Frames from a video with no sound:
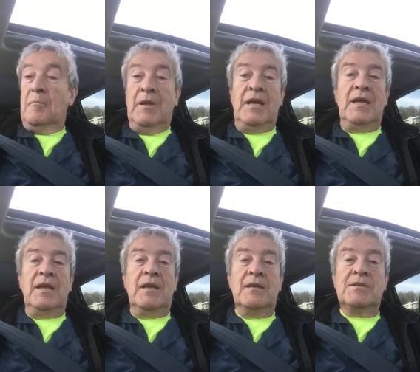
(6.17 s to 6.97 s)

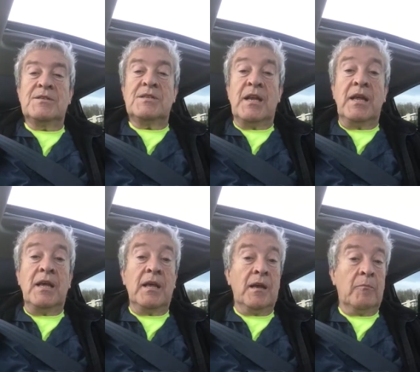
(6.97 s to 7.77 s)
be
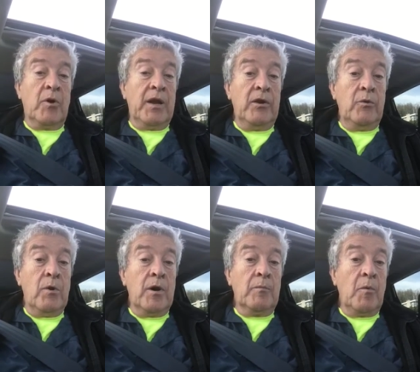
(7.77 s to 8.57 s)
sitting in a brand
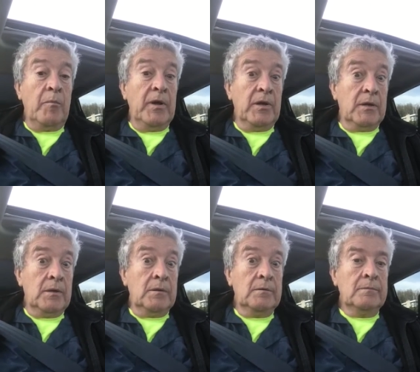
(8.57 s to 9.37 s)
new
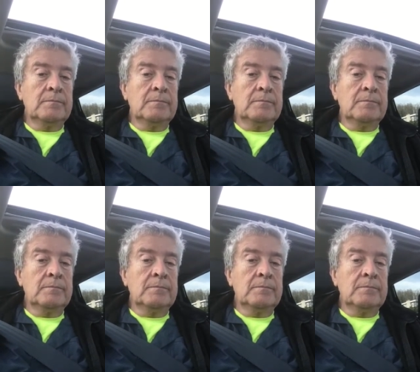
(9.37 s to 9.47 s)
automobile